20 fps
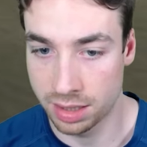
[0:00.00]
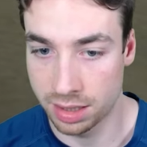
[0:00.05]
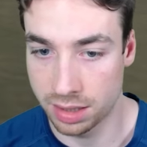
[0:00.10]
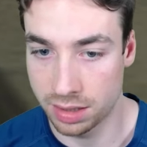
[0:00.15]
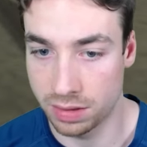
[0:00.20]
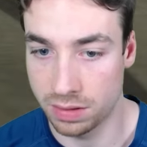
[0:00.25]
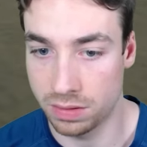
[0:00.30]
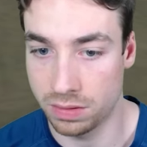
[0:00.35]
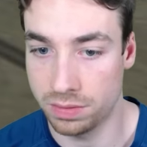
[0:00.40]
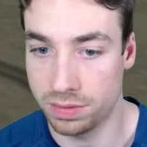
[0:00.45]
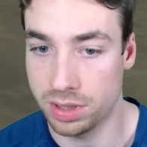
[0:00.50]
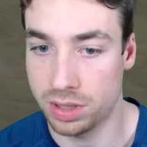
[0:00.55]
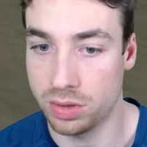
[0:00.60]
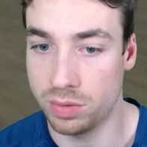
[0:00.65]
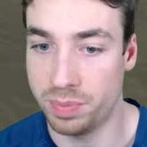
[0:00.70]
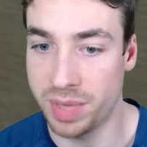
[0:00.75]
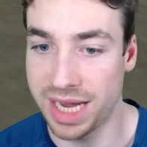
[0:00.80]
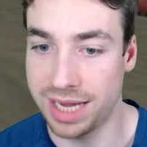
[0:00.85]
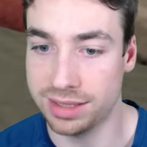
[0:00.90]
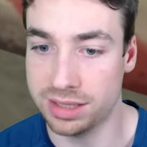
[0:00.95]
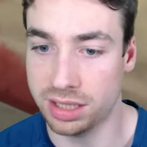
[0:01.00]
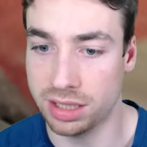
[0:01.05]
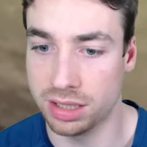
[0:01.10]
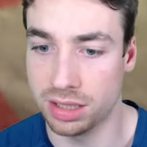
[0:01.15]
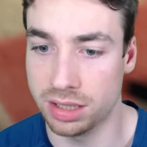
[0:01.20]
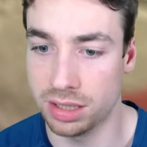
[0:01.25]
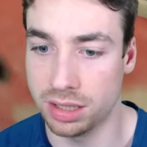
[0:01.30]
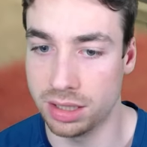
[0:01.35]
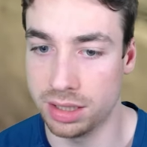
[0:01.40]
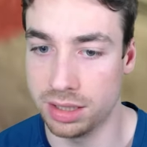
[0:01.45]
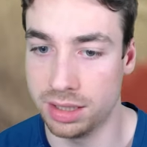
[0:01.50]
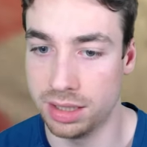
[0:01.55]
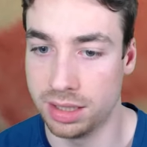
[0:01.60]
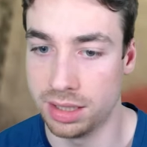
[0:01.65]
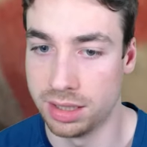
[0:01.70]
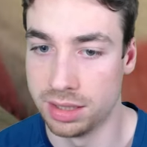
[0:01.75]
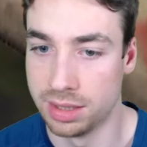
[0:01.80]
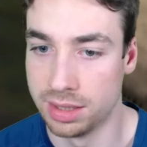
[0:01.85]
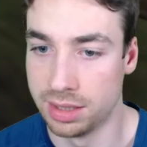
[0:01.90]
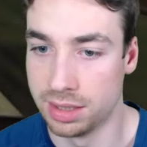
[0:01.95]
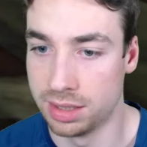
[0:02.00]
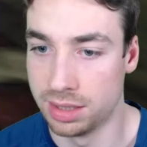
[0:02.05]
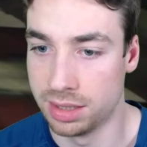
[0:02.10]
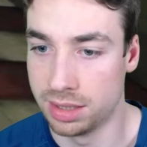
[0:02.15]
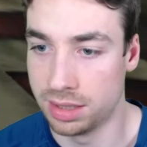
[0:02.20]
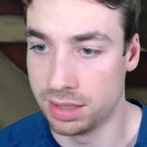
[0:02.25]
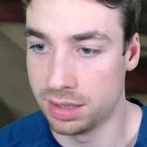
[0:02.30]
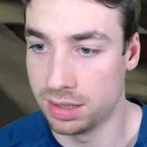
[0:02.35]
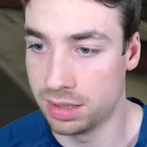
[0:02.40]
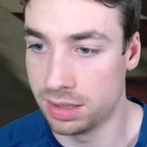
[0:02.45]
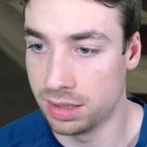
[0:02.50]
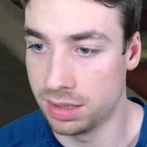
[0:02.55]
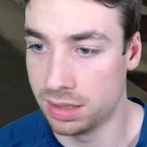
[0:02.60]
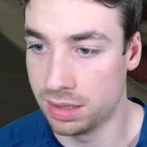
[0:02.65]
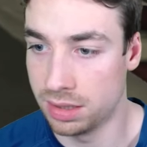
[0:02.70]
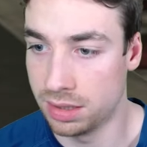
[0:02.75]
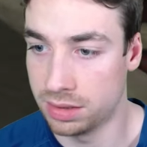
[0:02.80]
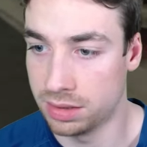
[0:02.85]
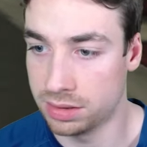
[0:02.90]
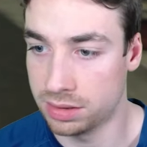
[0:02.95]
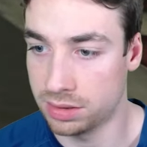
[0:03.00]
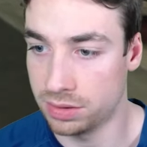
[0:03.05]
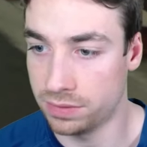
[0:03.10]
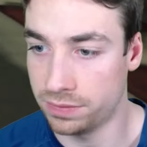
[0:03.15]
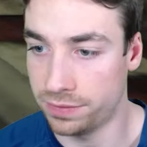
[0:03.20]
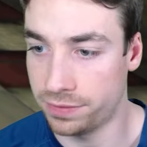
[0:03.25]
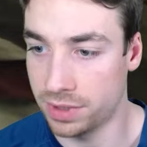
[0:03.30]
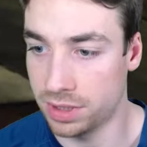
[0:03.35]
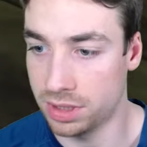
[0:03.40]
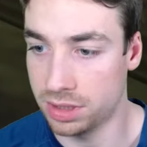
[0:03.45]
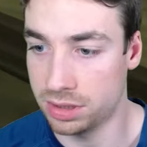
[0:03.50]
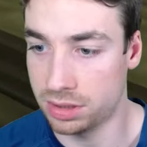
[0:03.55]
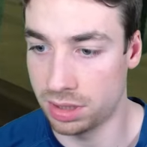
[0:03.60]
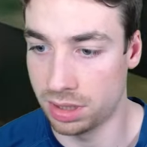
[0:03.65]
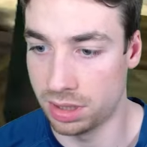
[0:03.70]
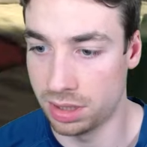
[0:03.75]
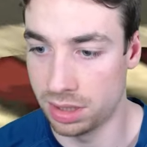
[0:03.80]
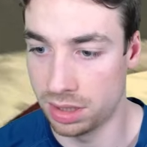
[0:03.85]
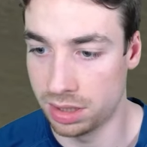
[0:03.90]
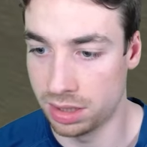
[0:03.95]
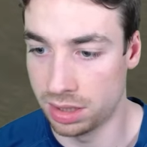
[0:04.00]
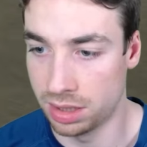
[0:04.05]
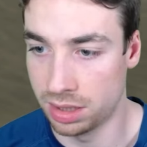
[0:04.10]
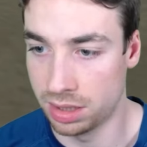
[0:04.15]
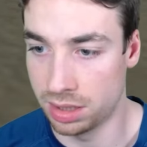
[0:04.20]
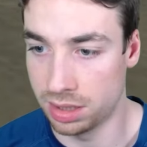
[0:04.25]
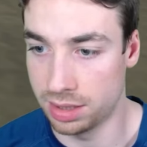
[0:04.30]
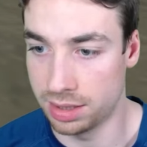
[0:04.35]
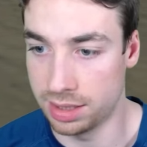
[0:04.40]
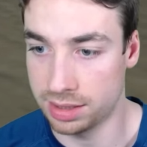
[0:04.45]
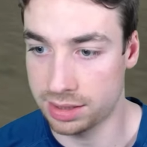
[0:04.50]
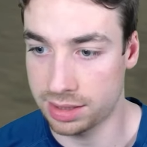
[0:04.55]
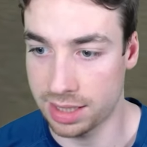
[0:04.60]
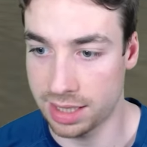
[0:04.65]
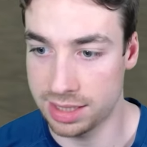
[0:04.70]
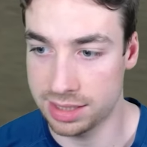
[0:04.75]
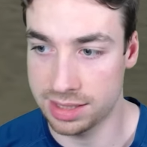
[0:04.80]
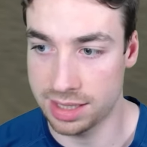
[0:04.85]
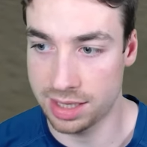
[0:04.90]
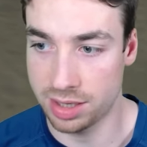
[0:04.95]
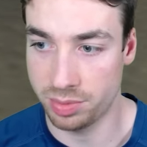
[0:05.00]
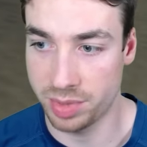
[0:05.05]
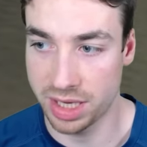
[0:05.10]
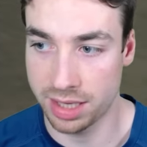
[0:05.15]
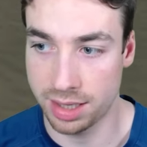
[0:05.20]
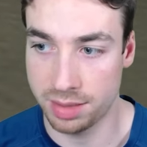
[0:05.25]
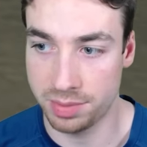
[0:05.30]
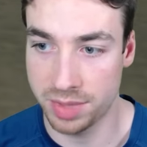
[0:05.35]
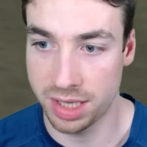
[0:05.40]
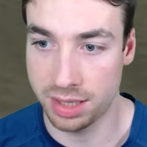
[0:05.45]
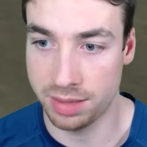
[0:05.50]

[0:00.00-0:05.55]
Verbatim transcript: Oh no, bad turn! Going first. This guy's now behind me,